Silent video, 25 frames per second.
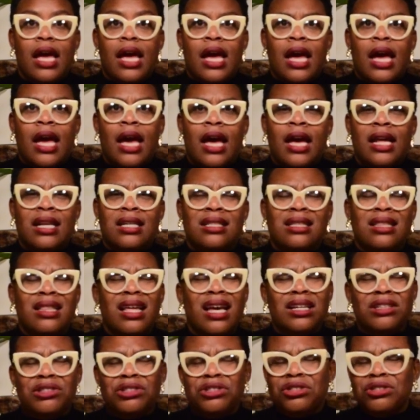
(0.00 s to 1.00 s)
And
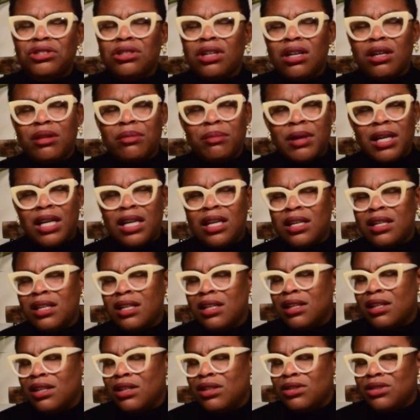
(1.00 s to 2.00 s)
that struck me
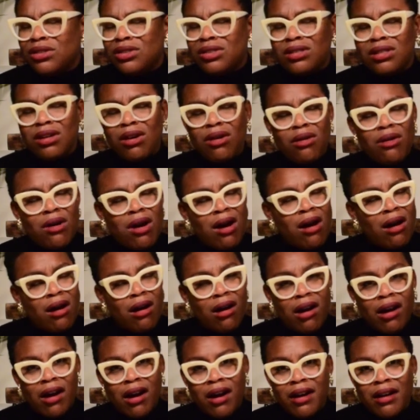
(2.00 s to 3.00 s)
so
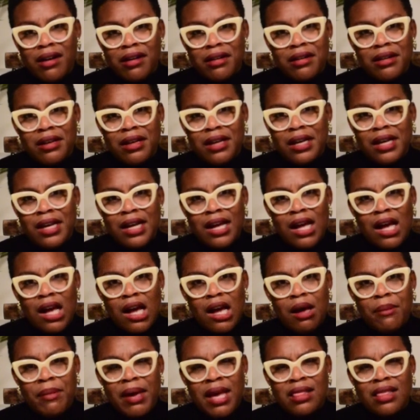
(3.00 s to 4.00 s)
hard
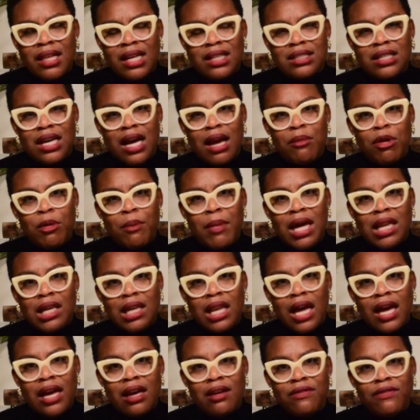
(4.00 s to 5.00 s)
at that time in my
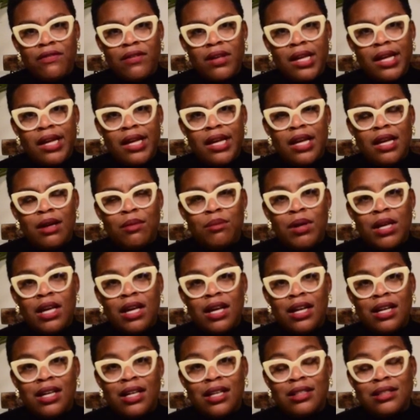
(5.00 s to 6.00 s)
life,
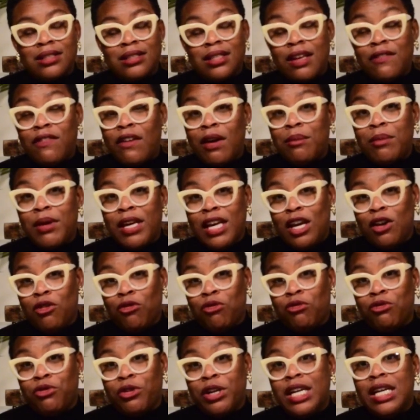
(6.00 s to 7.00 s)
because if I'm
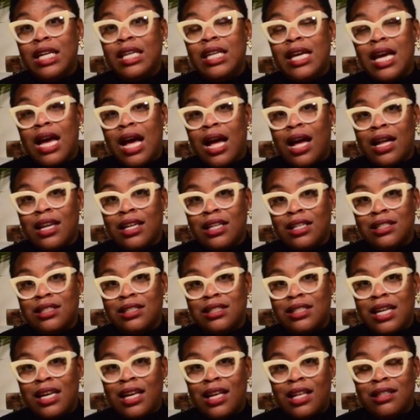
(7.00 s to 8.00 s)
being really
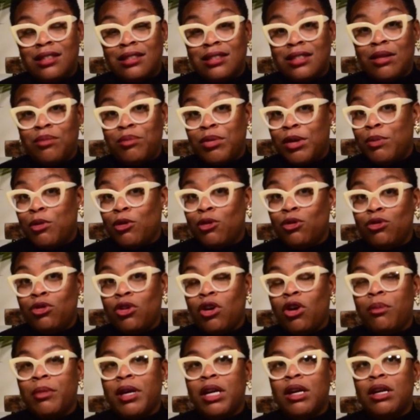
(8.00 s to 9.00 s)
honest, and some people who know